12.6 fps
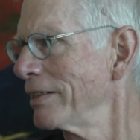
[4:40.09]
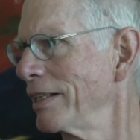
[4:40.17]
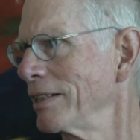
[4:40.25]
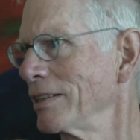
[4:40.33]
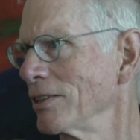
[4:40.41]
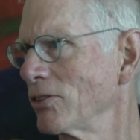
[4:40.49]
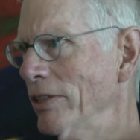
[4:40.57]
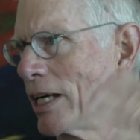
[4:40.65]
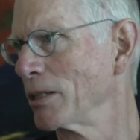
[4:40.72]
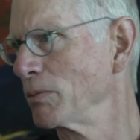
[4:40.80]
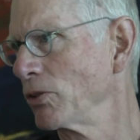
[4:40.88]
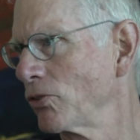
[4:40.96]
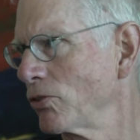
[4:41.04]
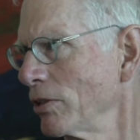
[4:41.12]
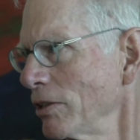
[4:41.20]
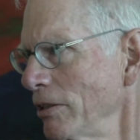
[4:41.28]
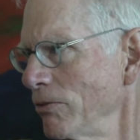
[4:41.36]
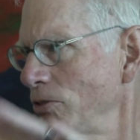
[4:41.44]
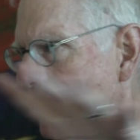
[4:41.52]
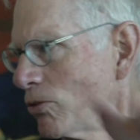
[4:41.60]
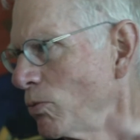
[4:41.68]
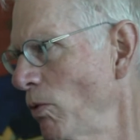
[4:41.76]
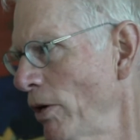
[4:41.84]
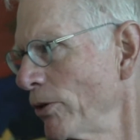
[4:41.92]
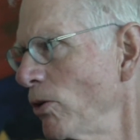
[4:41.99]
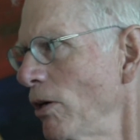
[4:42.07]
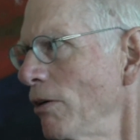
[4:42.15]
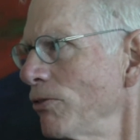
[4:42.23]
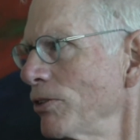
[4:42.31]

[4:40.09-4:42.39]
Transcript: that is, animals that live just one off,